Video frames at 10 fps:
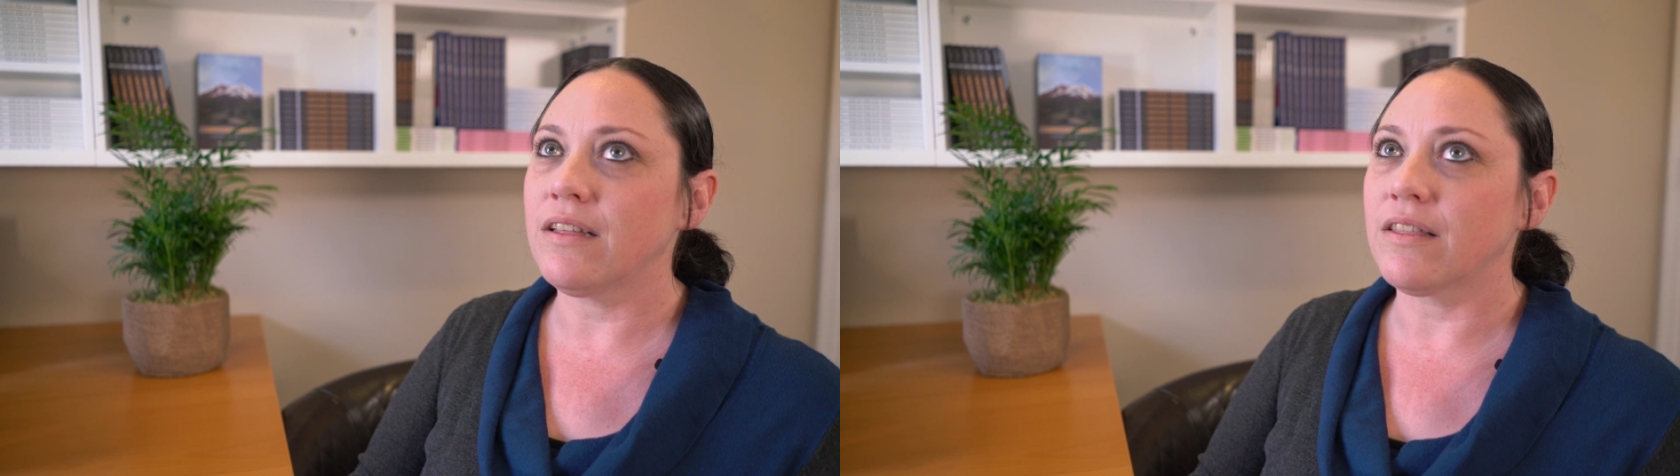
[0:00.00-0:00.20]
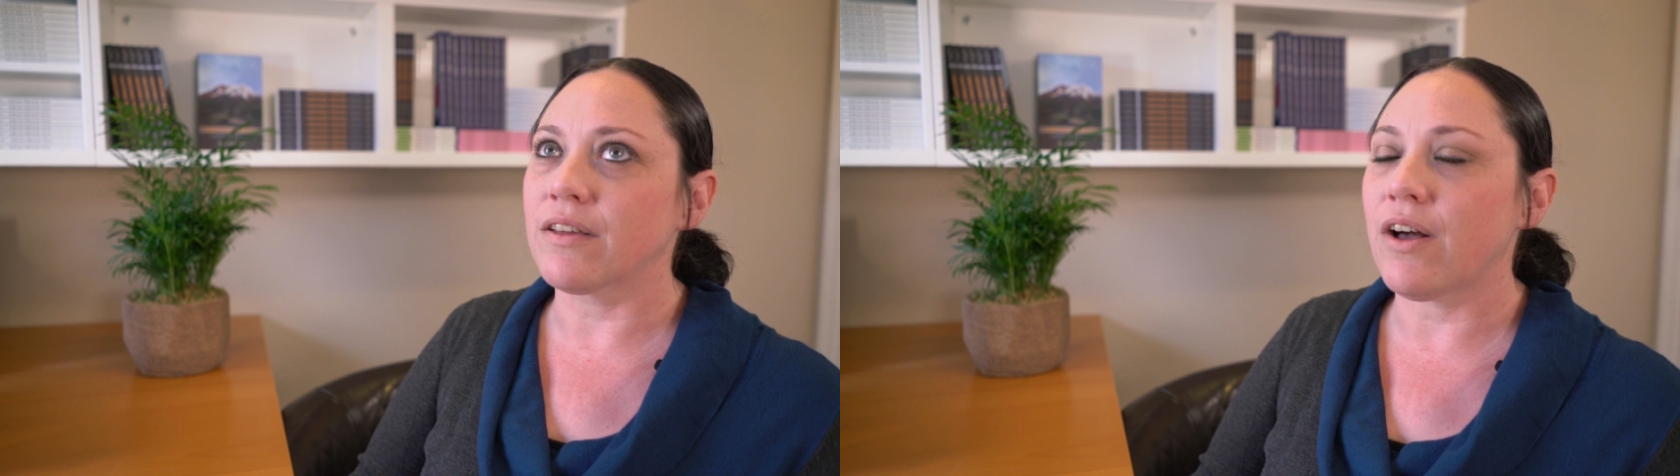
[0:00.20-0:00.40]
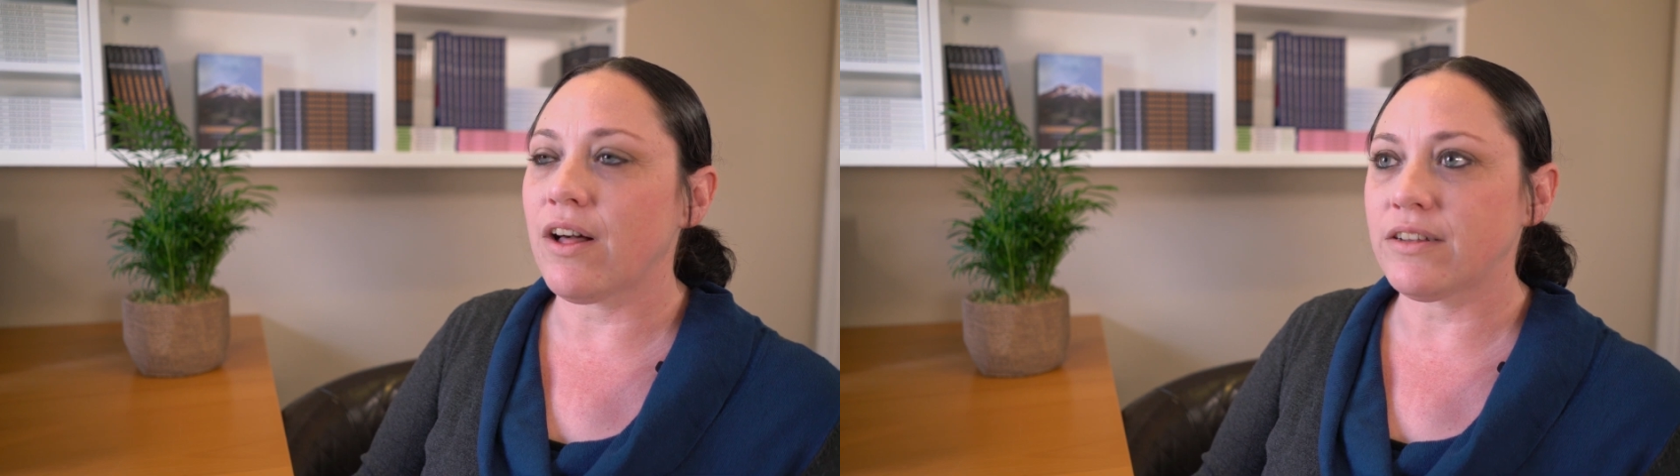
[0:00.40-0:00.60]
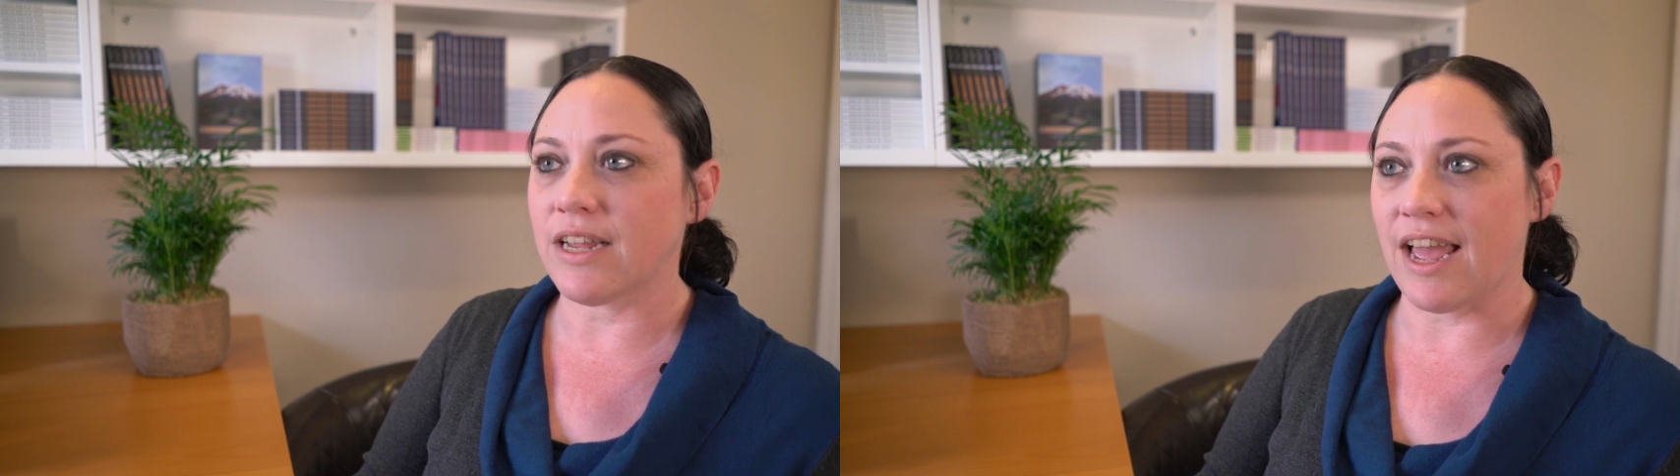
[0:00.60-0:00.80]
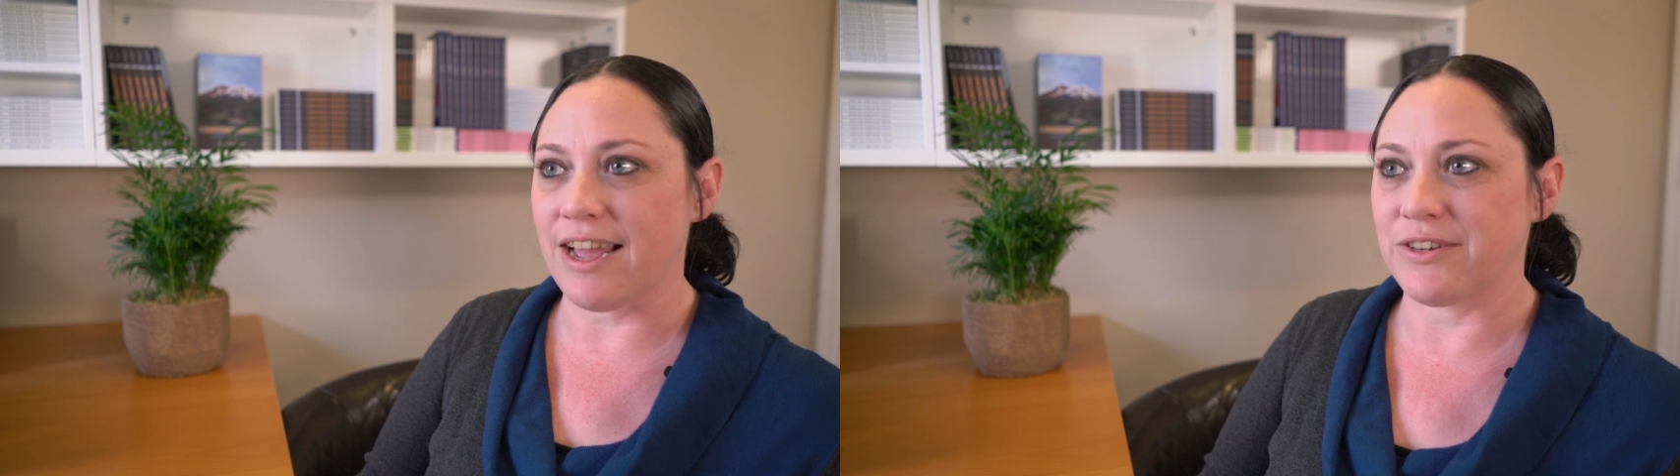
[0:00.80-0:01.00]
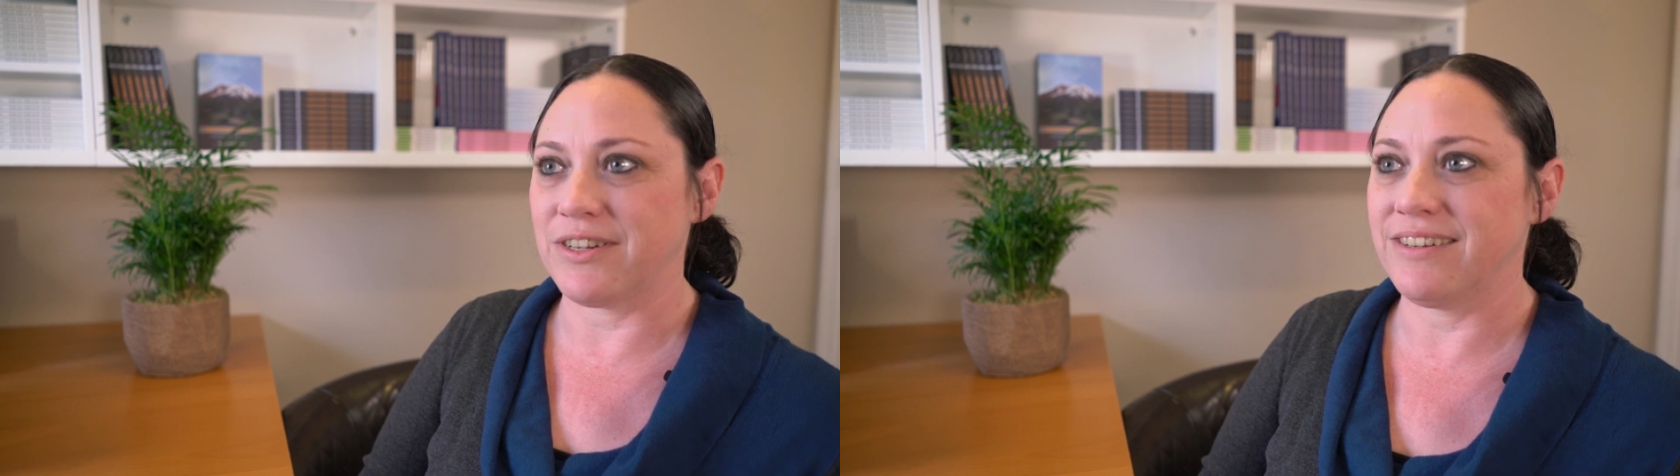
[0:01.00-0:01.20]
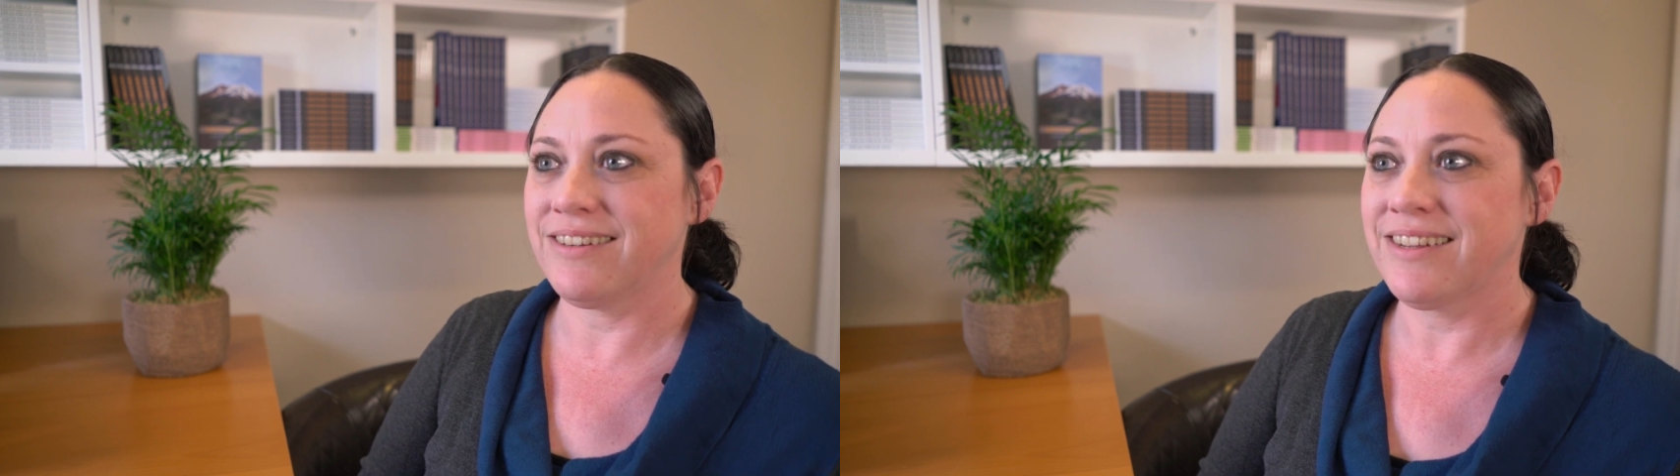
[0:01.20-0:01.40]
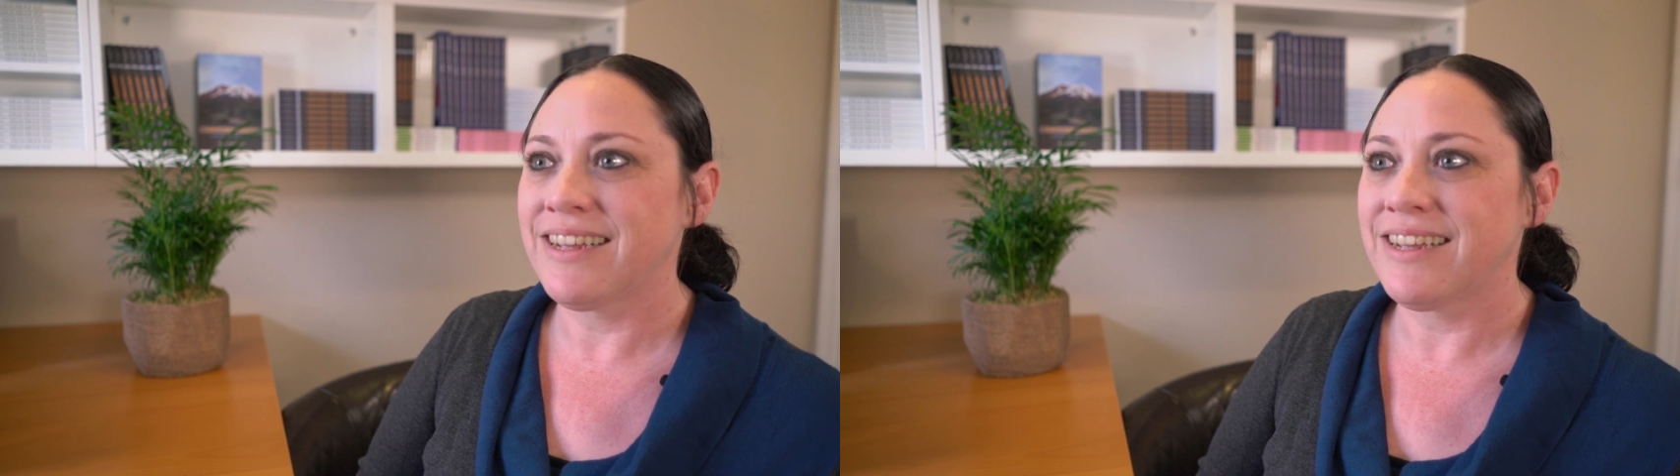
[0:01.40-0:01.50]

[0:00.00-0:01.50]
the call to action